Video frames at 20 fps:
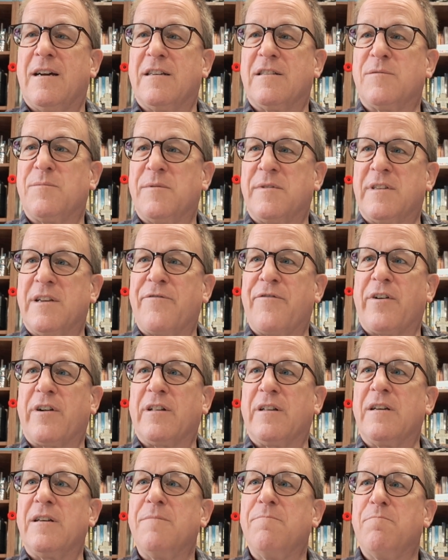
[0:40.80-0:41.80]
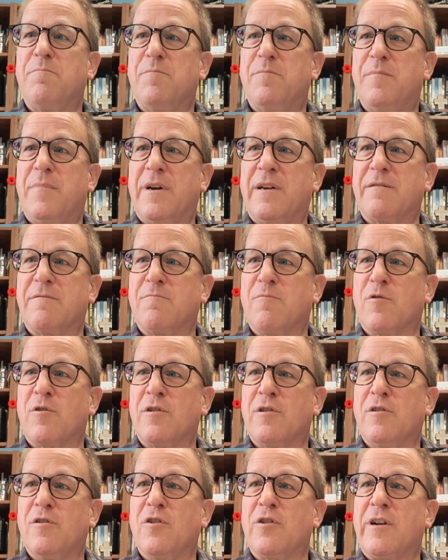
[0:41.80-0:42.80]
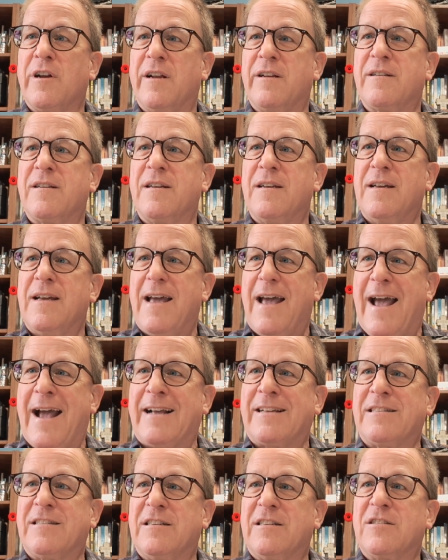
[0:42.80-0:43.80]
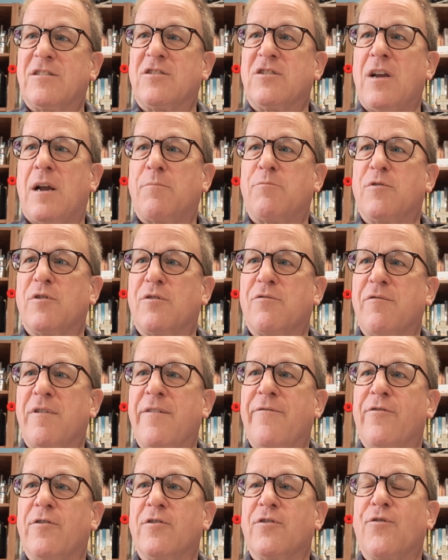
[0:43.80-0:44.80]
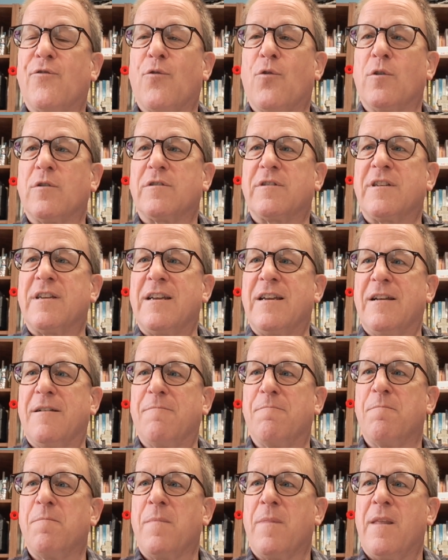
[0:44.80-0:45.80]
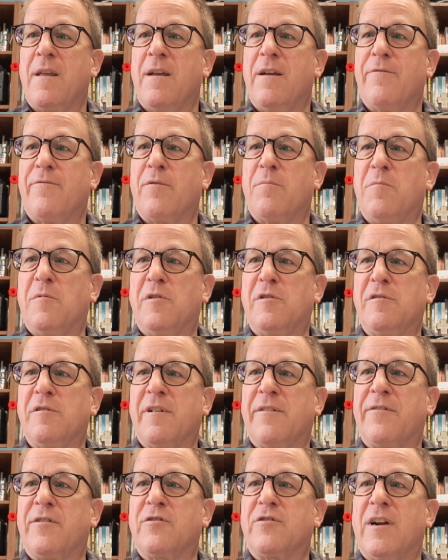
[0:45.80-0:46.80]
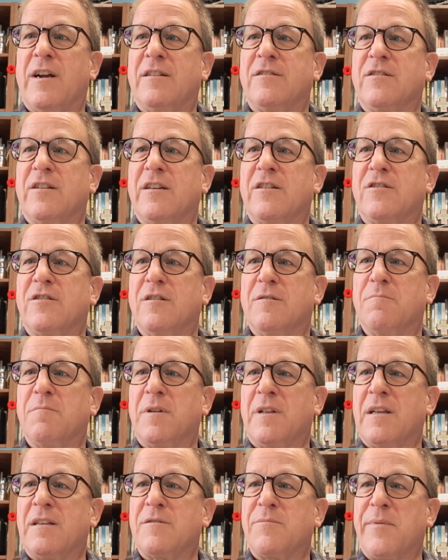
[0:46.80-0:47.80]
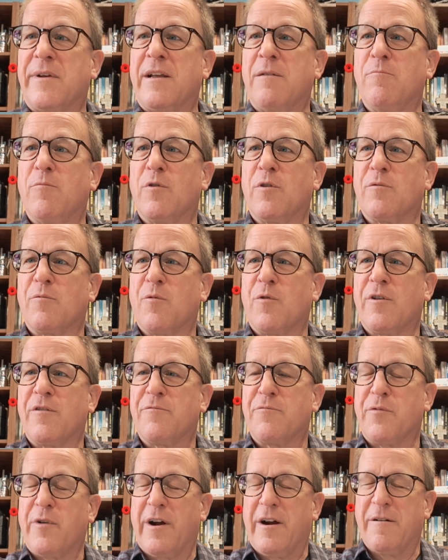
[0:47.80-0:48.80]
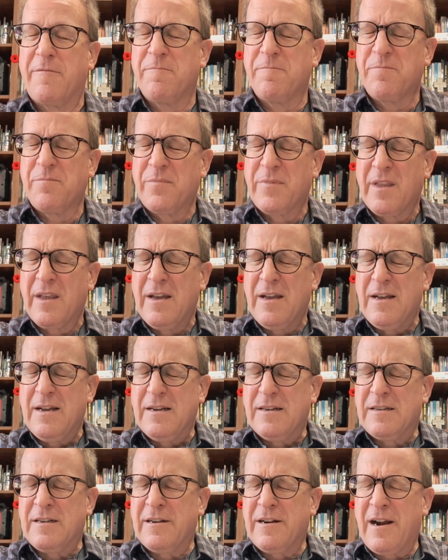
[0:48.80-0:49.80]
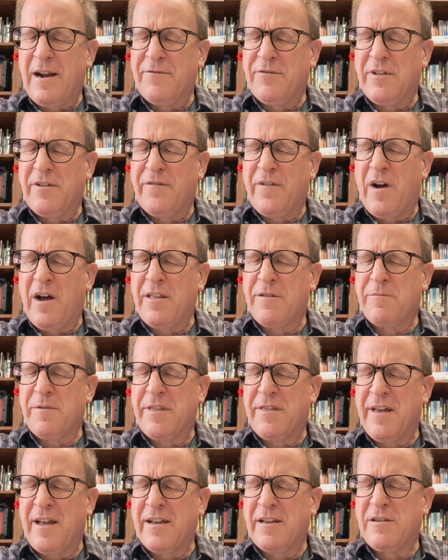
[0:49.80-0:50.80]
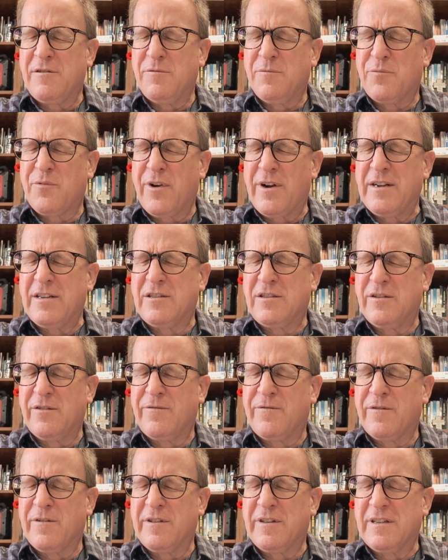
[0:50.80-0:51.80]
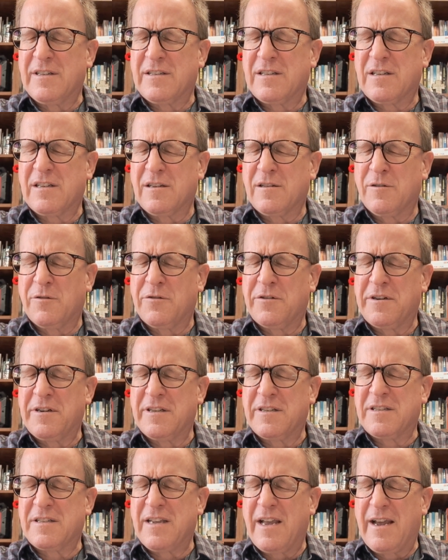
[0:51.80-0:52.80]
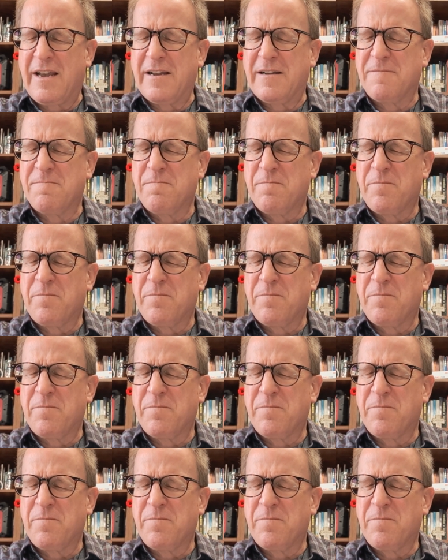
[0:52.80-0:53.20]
specifically, but we're going to look at Exodus chapter 3, verse 14 from the New Living Translation. But let's begin with a word of prayer. Dear Heavenly Father, we thank you and praise you for this glorious day.